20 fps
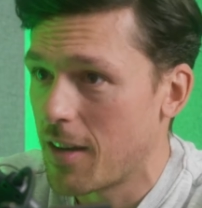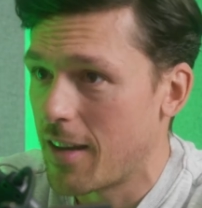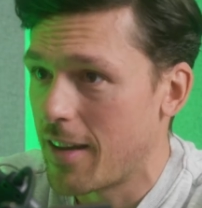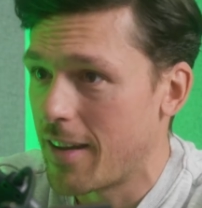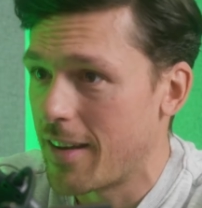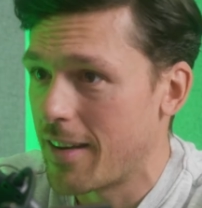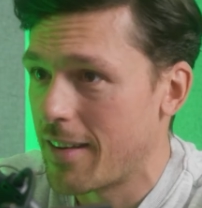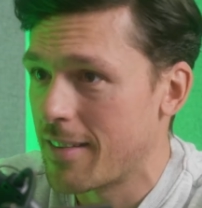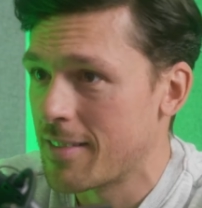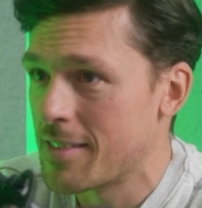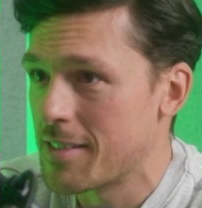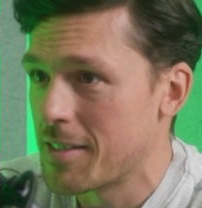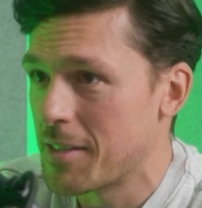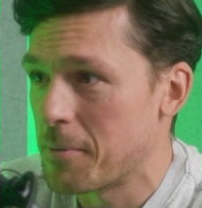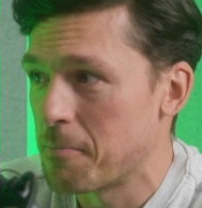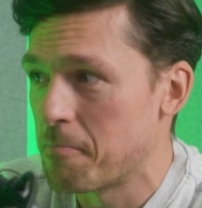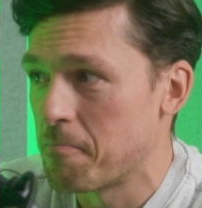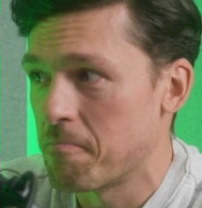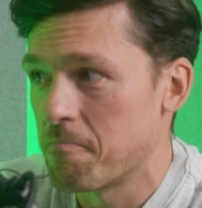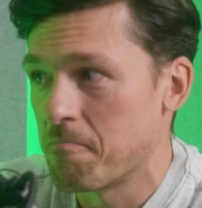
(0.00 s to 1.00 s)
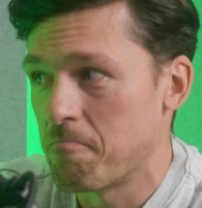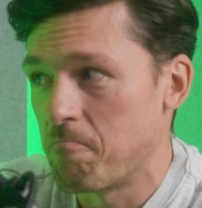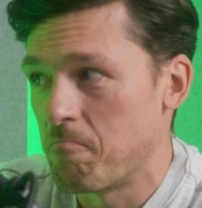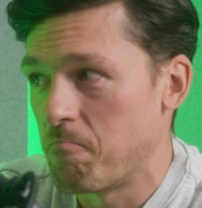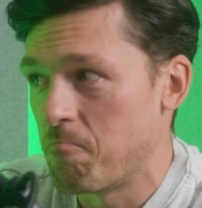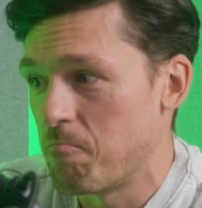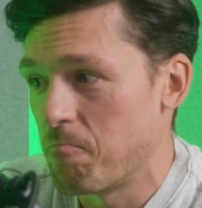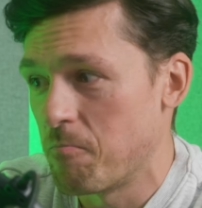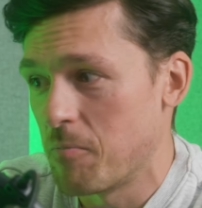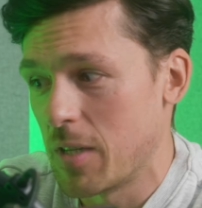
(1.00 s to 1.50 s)
And
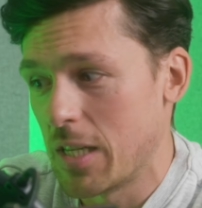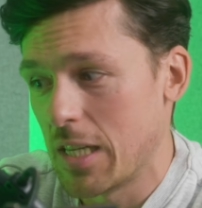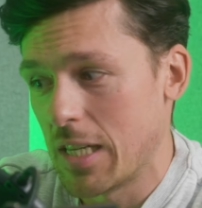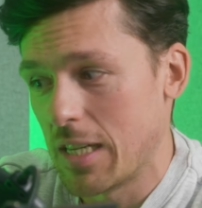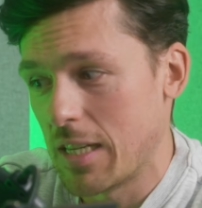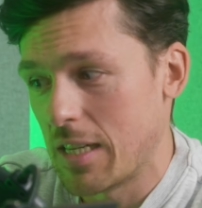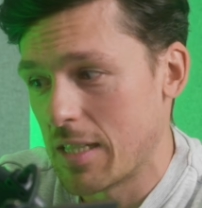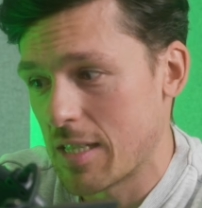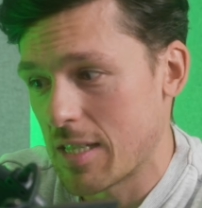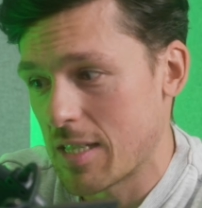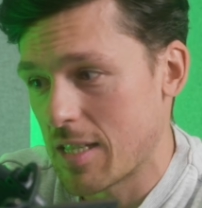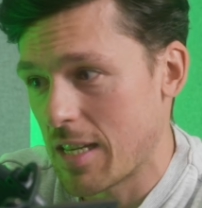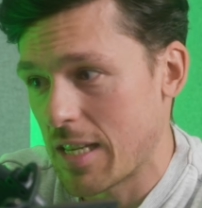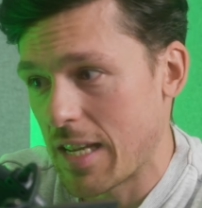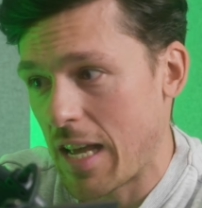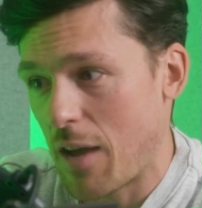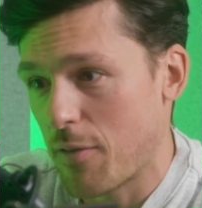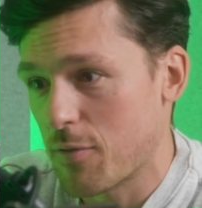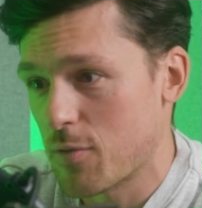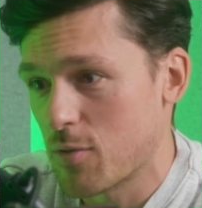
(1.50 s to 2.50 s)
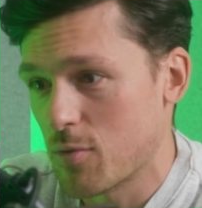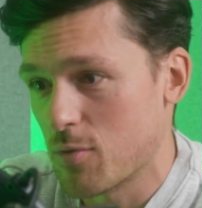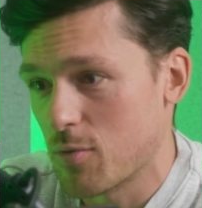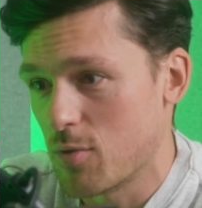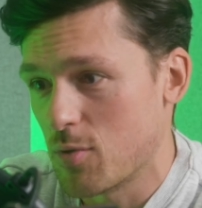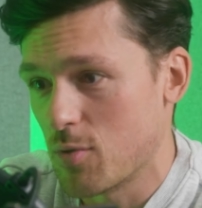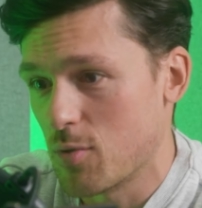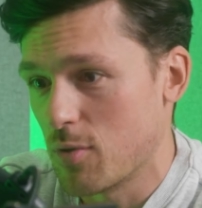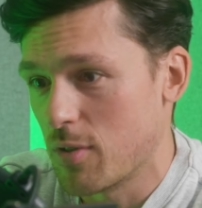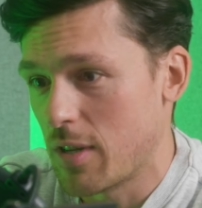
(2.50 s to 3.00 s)
as I said, they have to
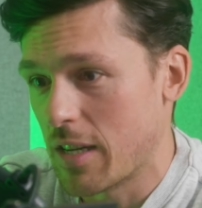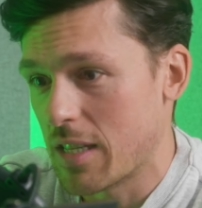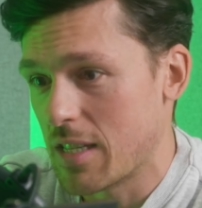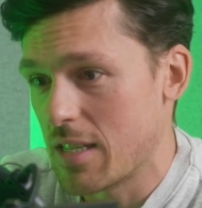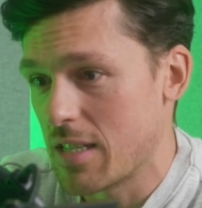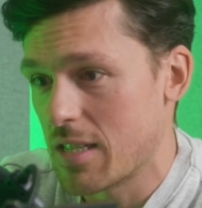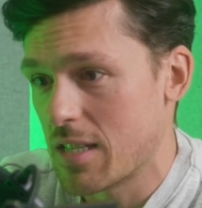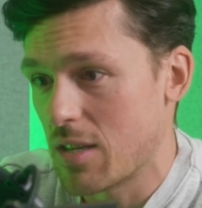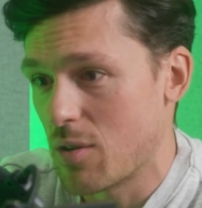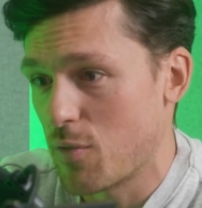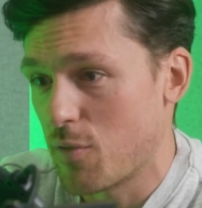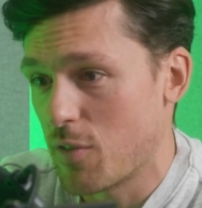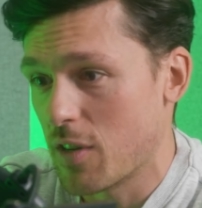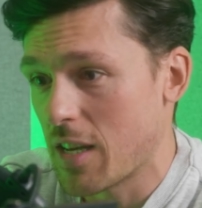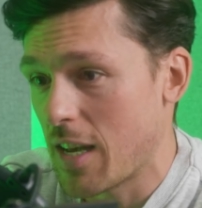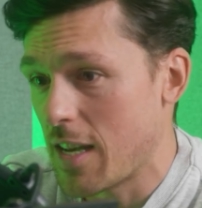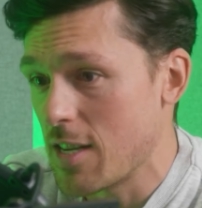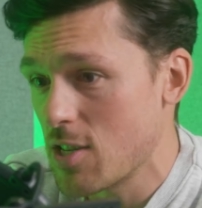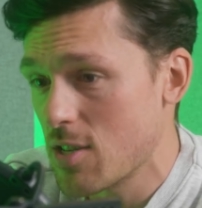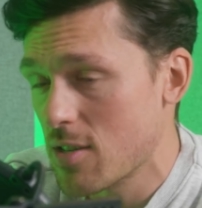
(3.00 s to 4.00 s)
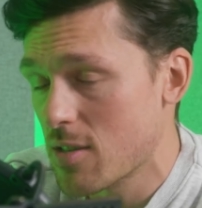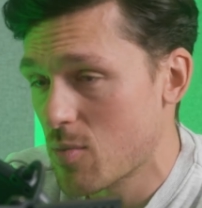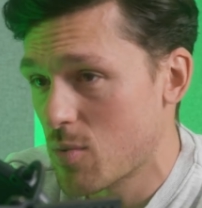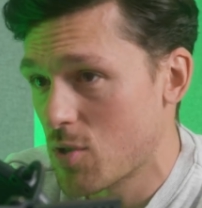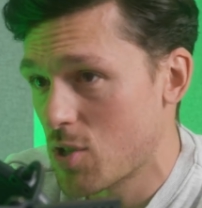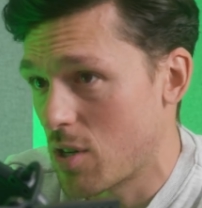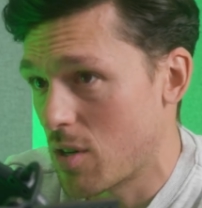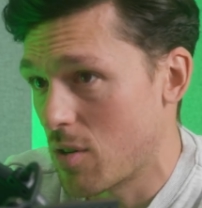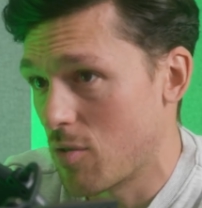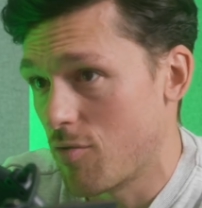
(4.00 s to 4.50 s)
do like these certifications,
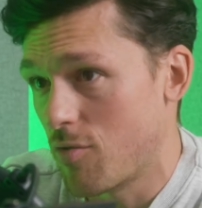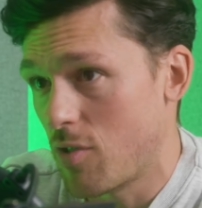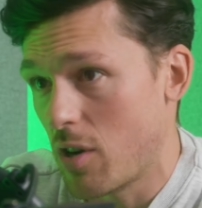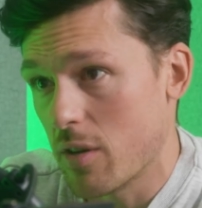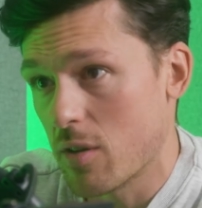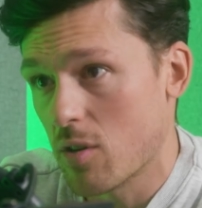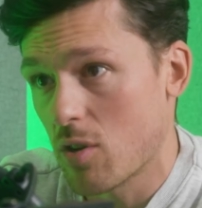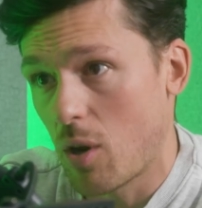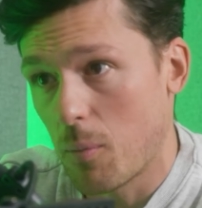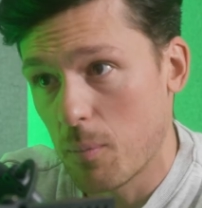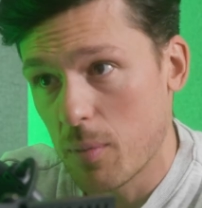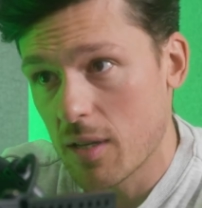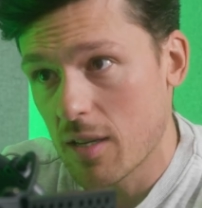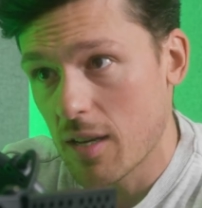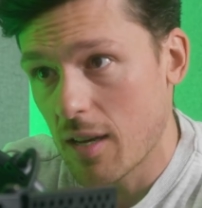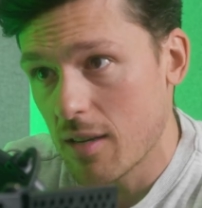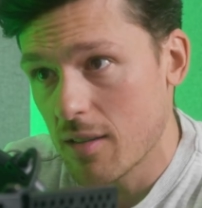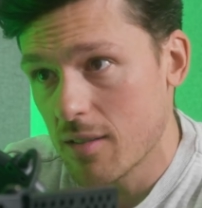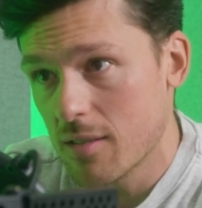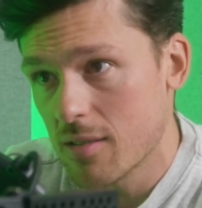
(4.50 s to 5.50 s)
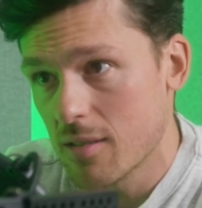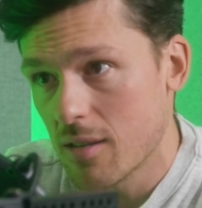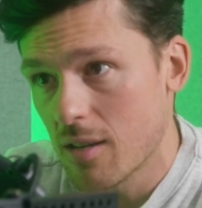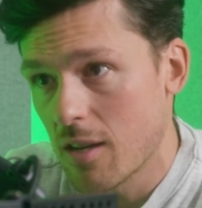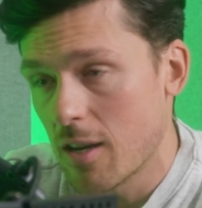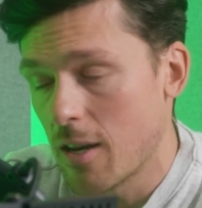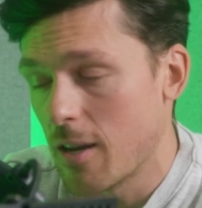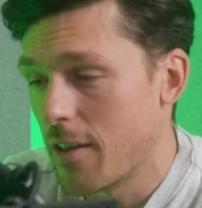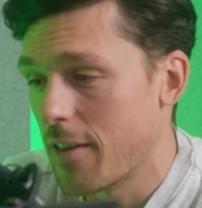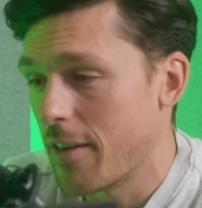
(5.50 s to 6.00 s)
which are very complicated.
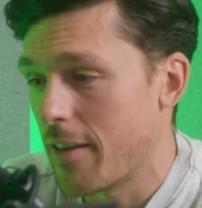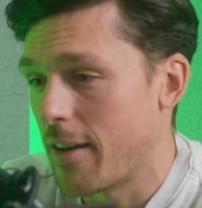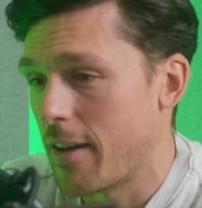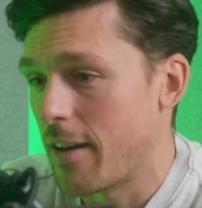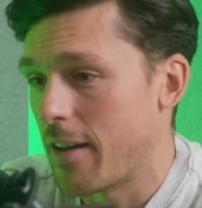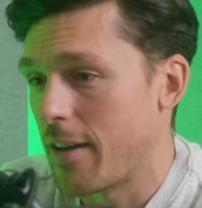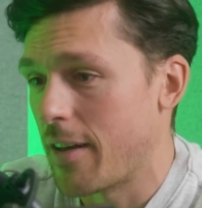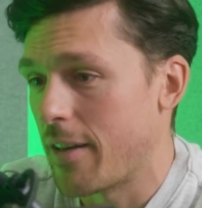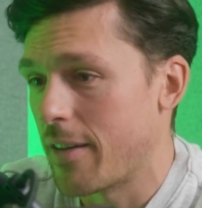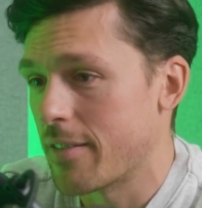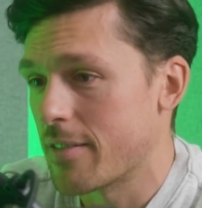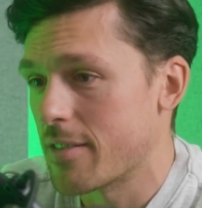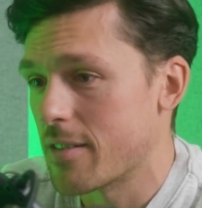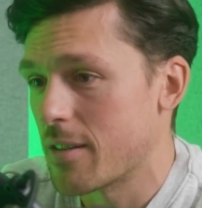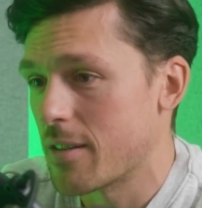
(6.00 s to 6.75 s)
And,